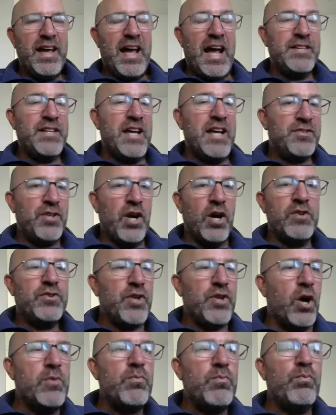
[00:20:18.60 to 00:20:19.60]
And yeah, don't
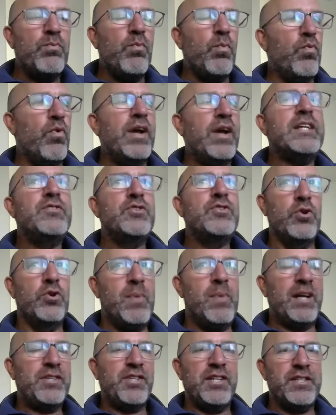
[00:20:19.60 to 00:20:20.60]
don't read too
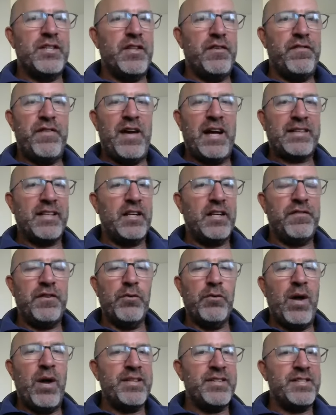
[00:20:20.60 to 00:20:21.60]
much into the fact that if you
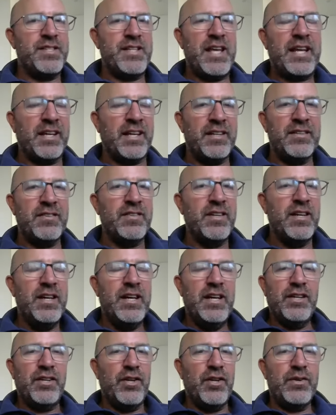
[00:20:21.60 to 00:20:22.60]
run second,
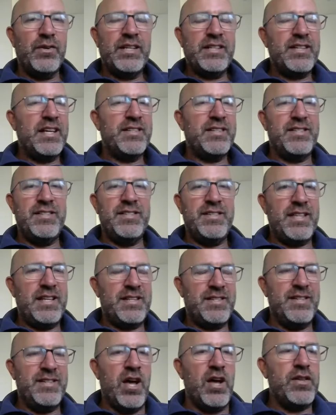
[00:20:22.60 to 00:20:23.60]
you know, it, it's
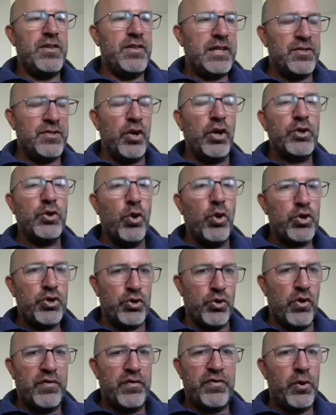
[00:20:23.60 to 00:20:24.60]
there's not it's not your
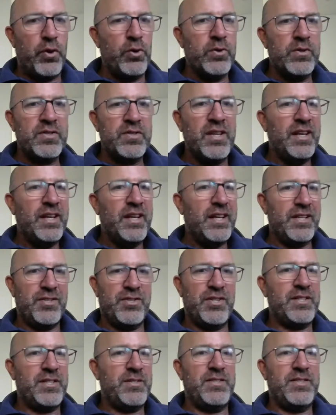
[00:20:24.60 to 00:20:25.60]
shortfalls. It's
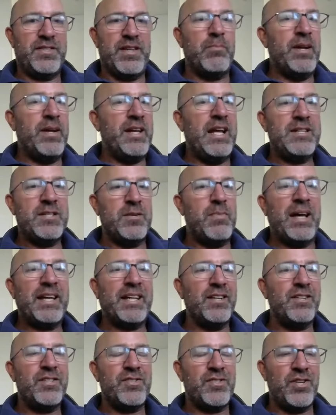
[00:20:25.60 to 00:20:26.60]
just someone had to make
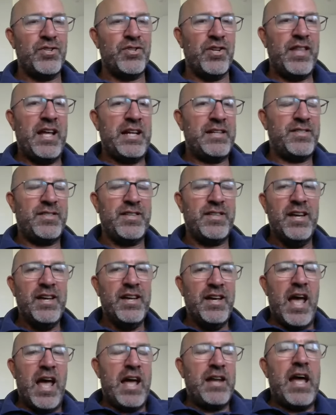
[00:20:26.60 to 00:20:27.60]
a decision. That's
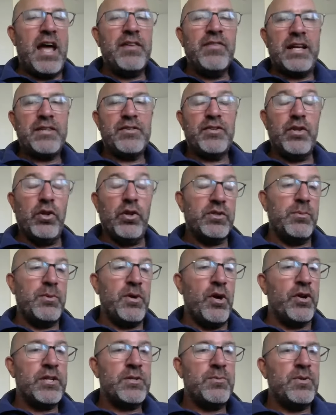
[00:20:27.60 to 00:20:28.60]
and, and that look to be
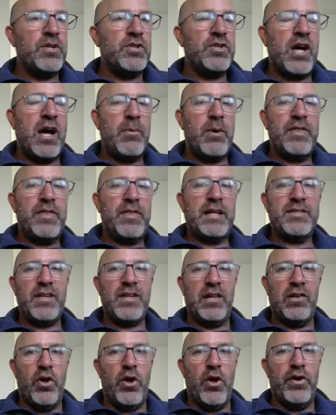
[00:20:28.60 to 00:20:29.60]
honest with you, Jawad, that's a
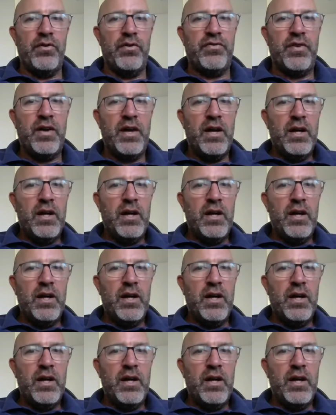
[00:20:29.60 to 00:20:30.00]
lot of